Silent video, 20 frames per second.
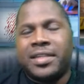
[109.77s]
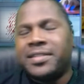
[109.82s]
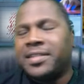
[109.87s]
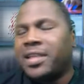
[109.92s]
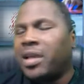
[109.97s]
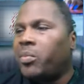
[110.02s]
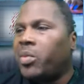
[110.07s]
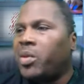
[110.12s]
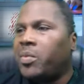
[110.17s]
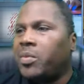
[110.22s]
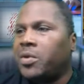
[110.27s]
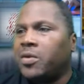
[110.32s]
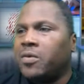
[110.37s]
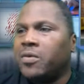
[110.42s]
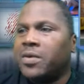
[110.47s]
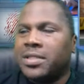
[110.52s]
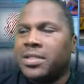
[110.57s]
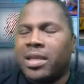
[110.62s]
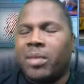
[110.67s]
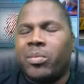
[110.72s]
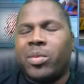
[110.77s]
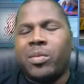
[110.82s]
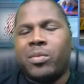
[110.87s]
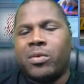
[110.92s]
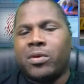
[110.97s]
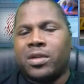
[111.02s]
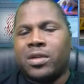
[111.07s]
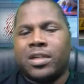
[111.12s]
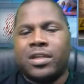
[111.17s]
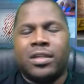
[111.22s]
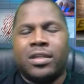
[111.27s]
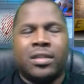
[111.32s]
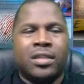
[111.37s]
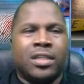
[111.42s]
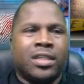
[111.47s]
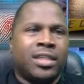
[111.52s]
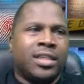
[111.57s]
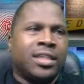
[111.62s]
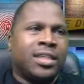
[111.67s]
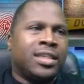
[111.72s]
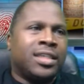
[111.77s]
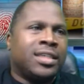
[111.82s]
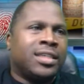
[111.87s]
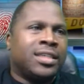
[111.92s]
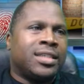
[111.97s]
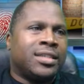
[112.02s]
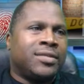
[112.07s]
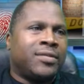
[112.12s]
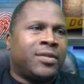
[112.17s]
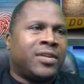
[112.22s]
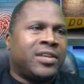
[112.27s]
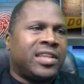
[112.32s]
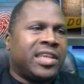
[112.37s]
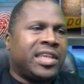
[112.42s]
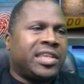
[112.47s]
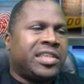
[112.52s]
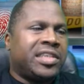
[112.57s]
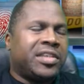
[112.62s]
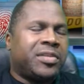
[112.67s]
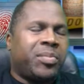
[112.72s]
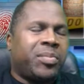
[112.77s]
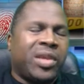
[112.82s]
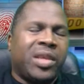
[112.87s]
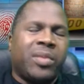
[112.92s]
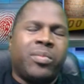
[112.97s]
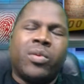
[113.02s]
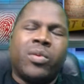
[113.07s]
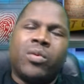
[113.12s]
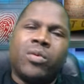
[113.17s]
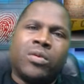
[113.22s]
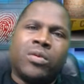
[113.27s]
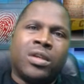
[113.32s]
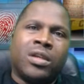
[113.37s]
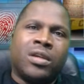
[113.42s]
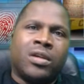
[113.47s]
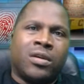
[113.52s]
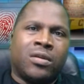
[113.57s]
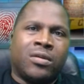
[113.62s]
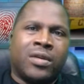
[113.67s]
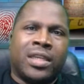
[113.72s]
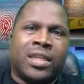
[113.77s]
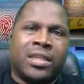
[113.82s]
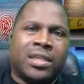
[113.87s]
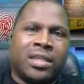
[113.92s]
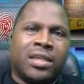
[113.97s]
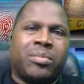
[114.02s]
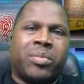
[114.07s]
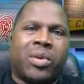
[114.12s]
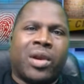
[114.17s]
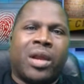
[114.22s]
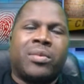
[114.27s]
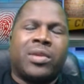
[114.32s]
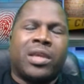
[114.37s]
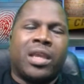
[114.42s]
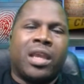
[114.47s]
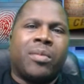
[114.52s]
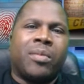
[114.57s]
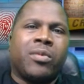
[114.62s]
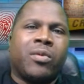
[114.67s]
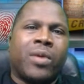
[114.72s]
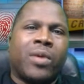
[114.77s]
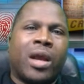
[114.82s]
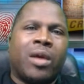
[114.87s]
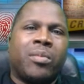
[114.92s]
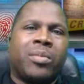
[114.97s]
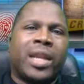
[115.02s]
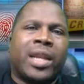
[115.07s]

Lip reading: And some people do, and some people are good religious people, and could probably help you out.